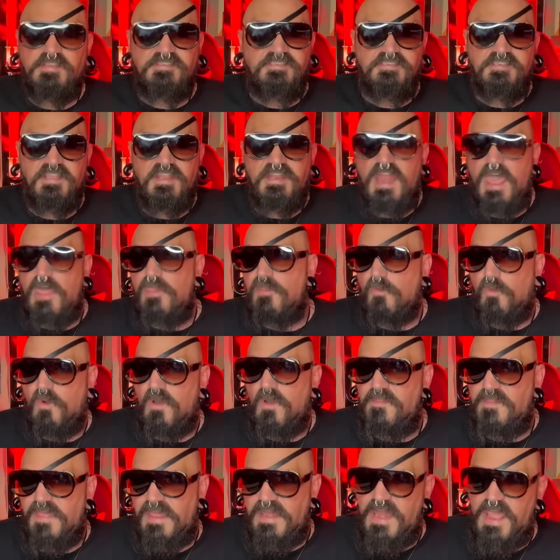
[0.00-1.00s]
is another
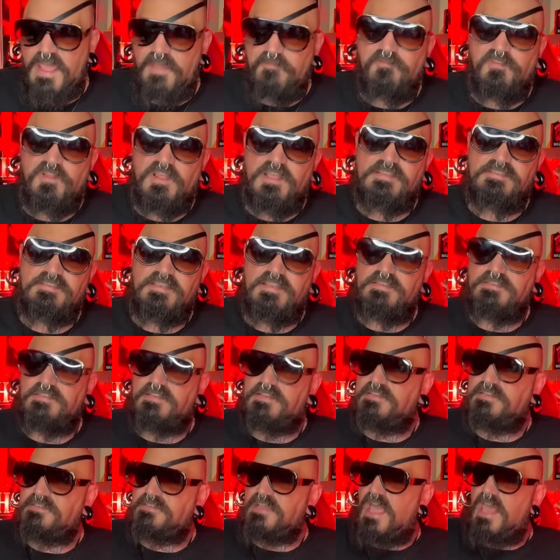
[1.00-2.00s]
one that Netflix is
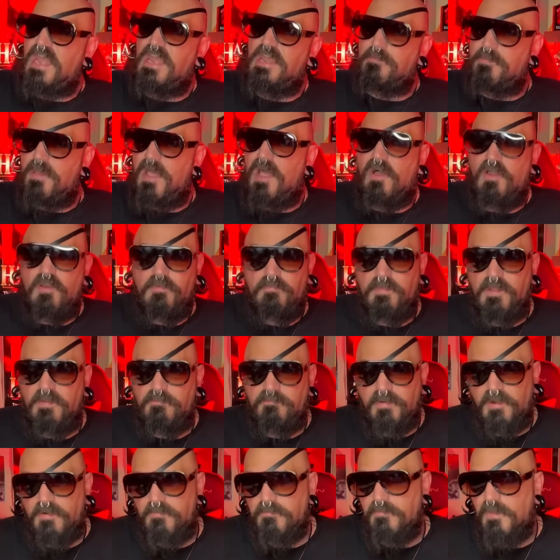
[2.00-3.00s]
excited about and been
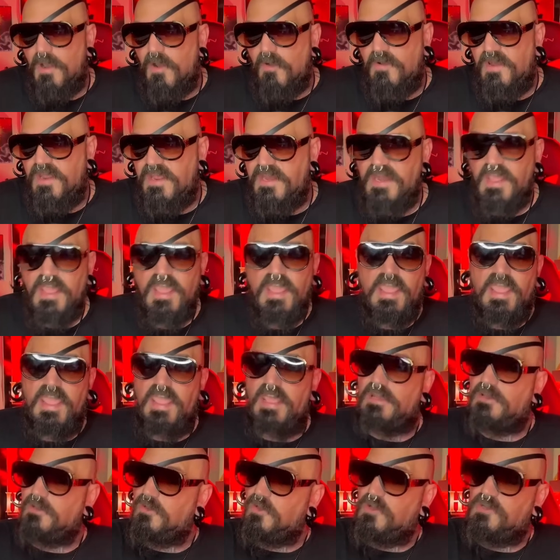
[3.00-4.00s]
promoting.
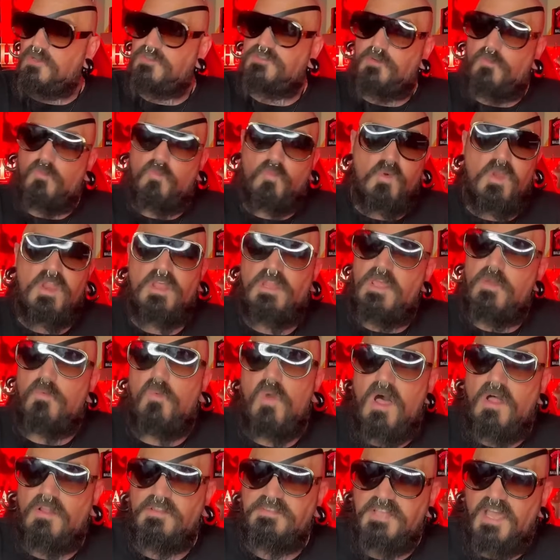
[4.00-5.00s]
It looks really
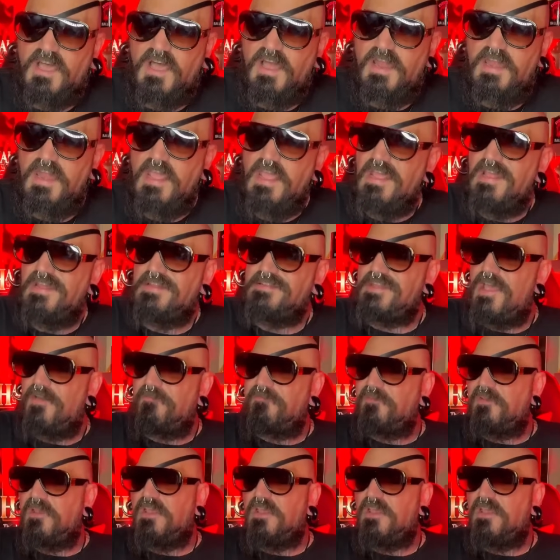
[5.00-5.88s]
well done. Definitely